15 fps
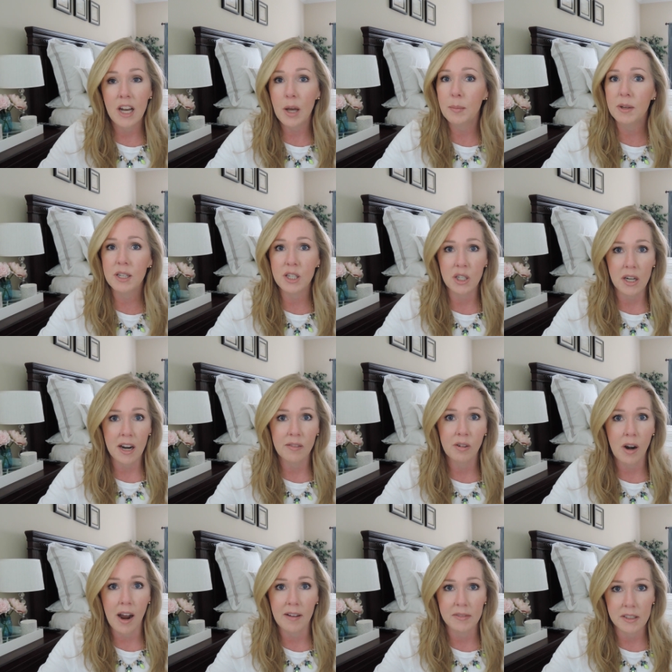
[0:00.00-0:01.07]
Nobody should
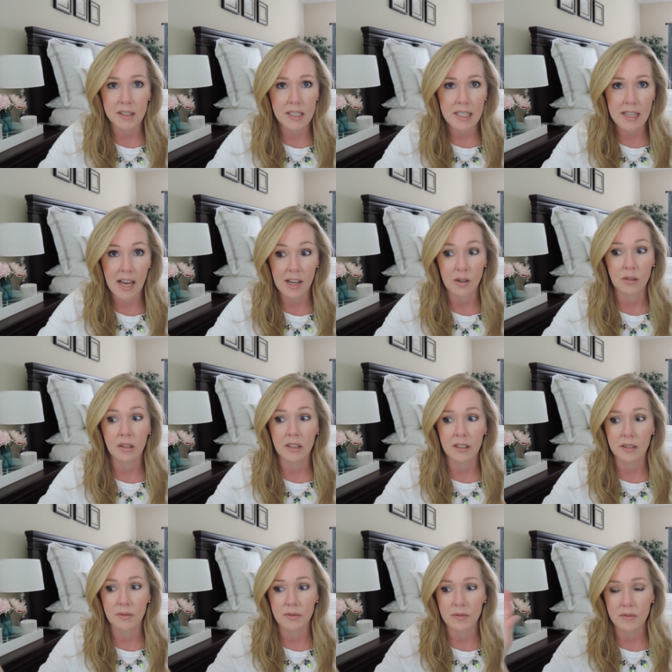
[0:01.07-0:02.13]
ever have to see that or
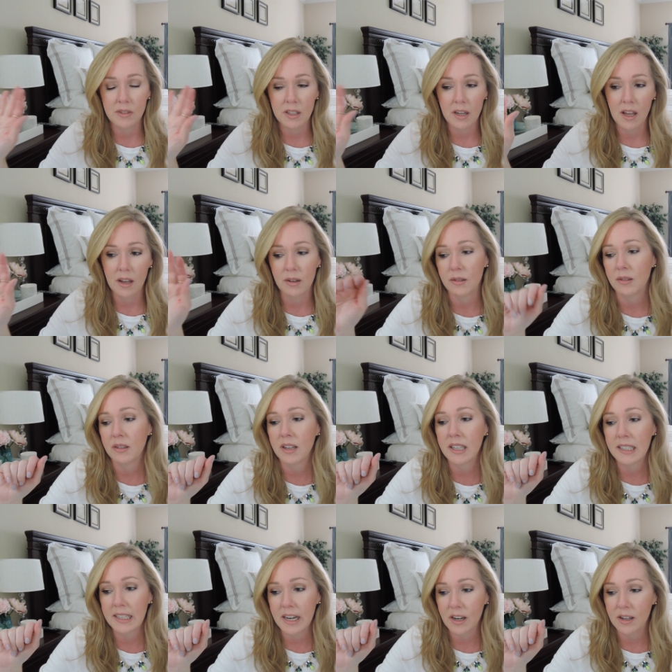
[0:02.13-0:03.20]
live, you know,
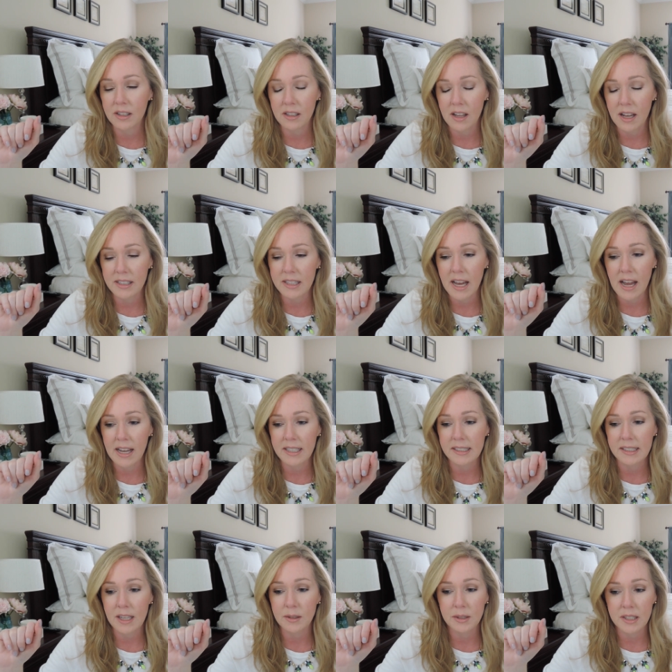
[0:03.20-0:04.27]
in an area like that.
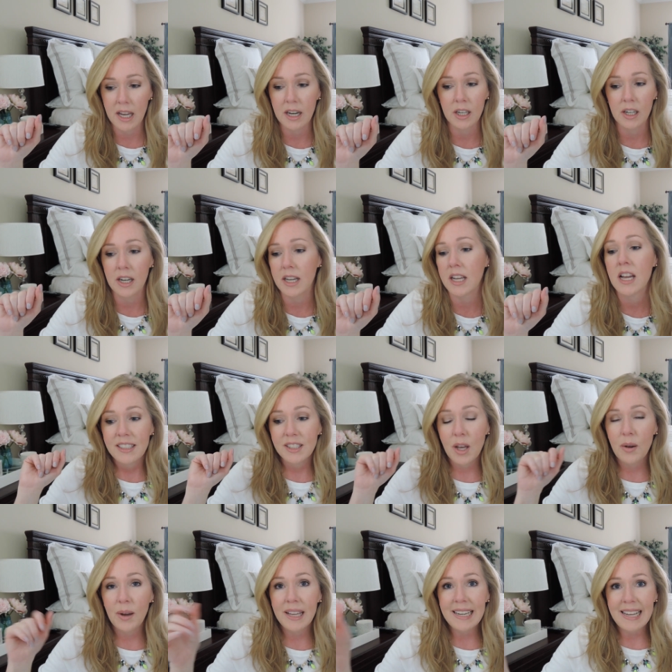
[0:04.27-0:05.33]
It's so scary.
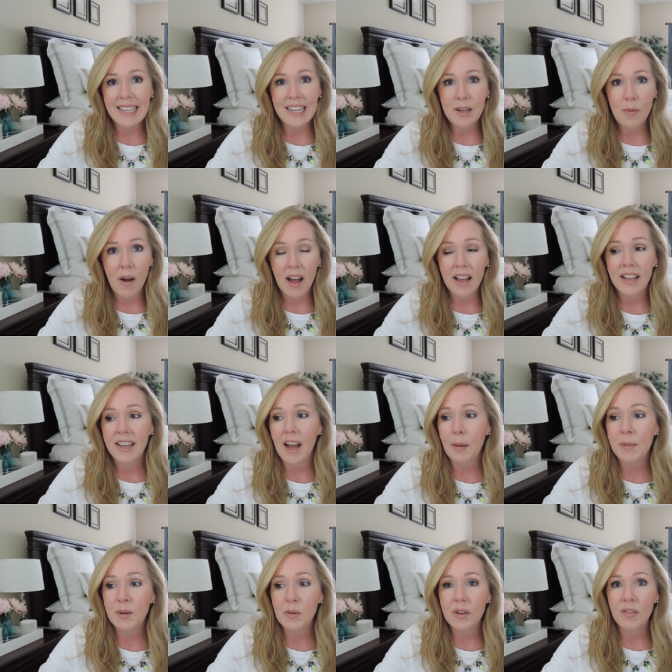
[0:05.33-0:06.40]
So, and anyway, I
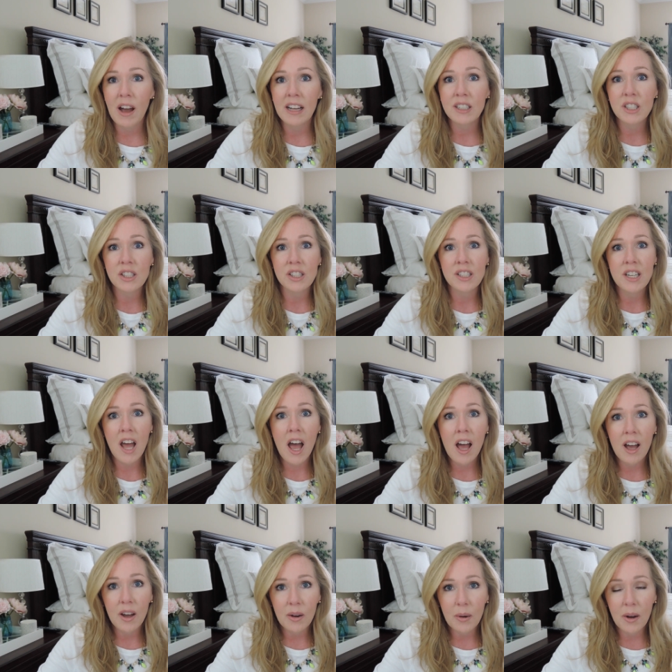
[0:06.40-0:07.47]
mean, we've had
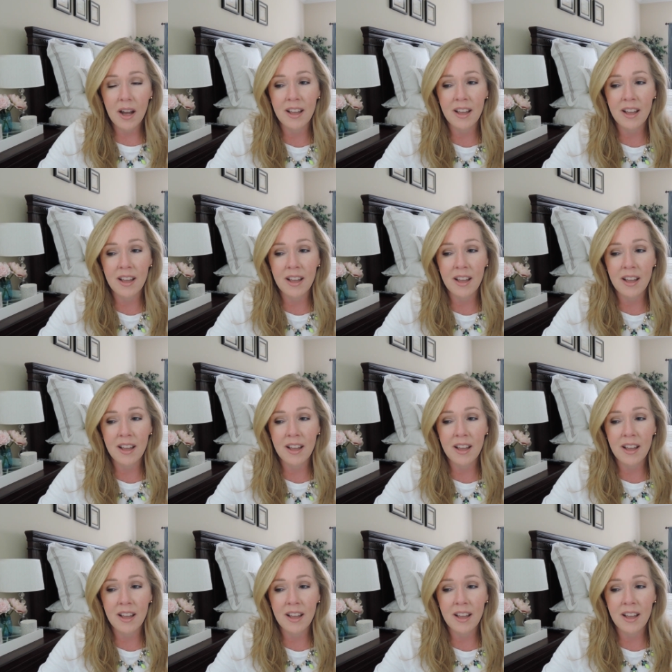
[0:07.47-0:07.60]
snow